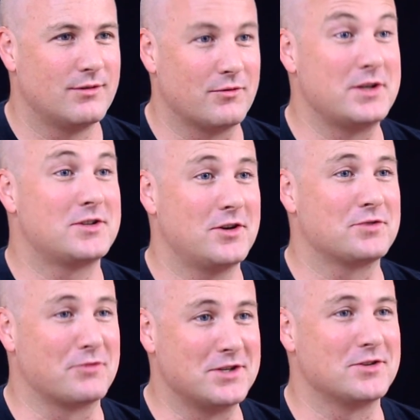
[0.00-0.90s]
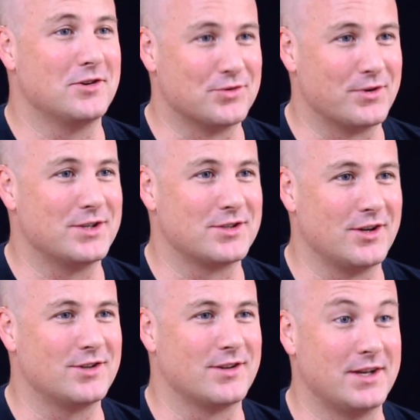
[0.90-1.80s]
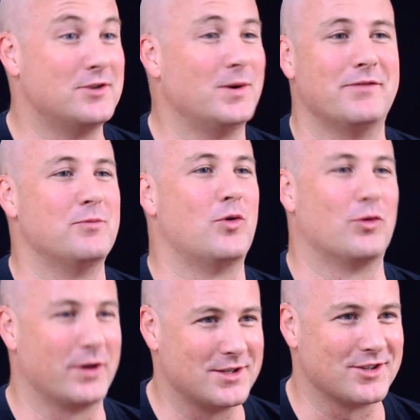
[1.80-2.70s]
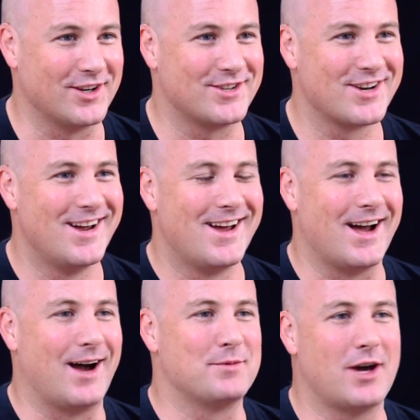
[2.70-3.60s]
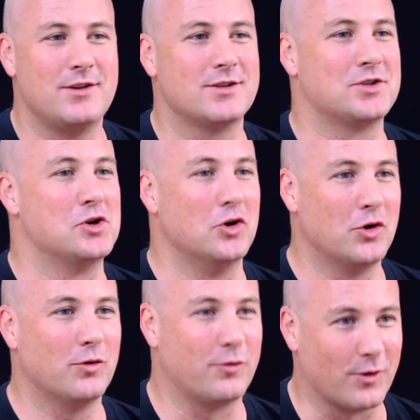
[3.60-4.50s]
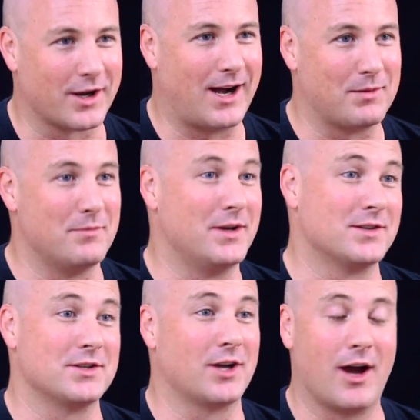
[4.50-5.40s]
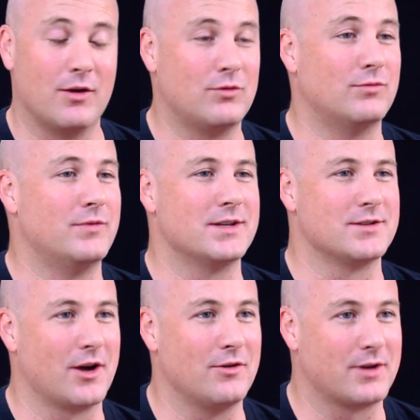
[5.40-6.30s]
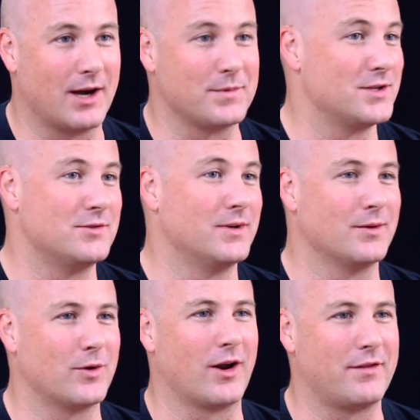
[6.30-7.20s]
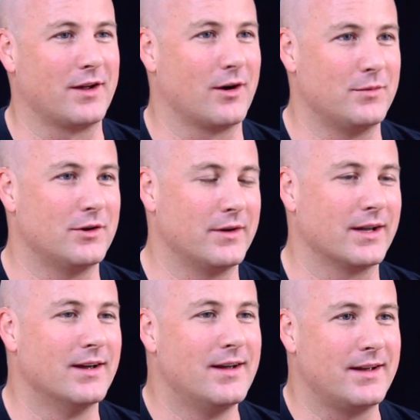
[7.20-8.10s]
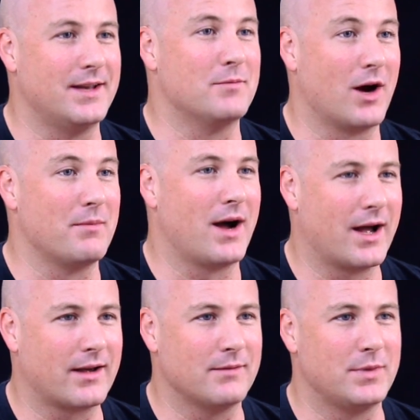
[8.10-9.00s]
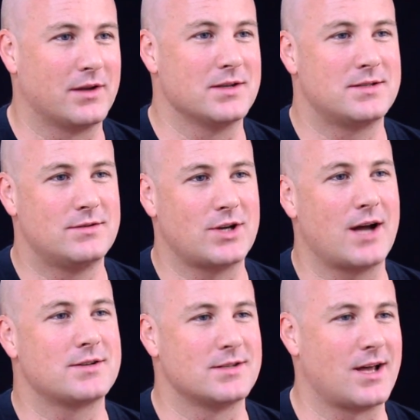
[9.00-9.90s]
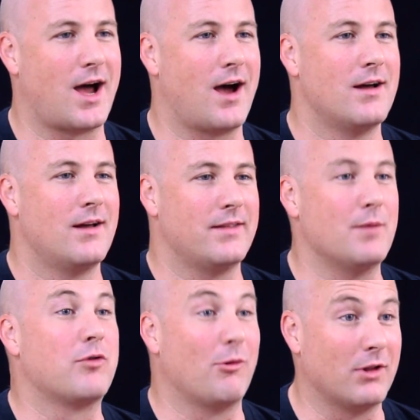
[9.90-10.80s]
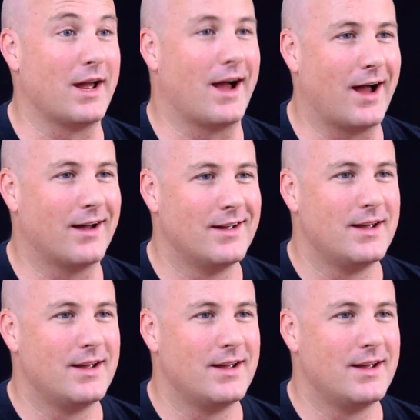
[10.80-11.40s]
Research, and then do even more research. Don't just Google for a couple of minutes and go, oh, there's no companies doing what I think I'm doing in my market, because the chances are there probably are.